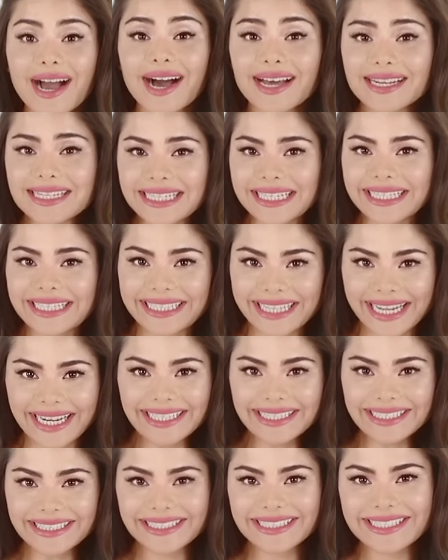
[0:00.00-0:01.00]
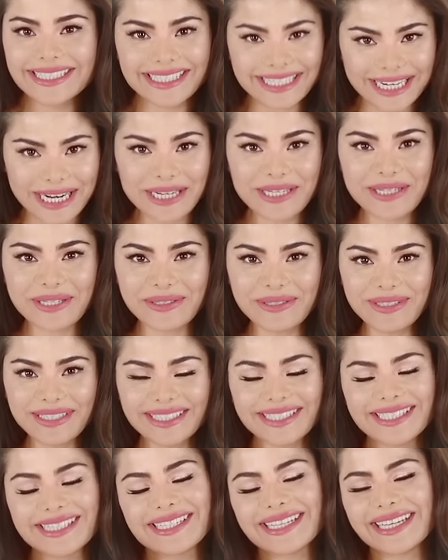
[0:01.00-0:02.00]
Until then, stay tuned,
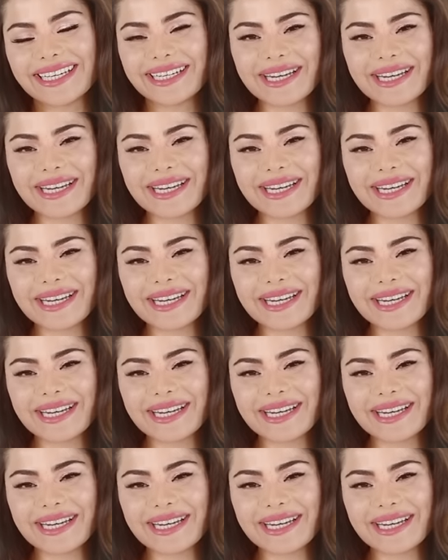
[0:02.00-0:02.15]
stay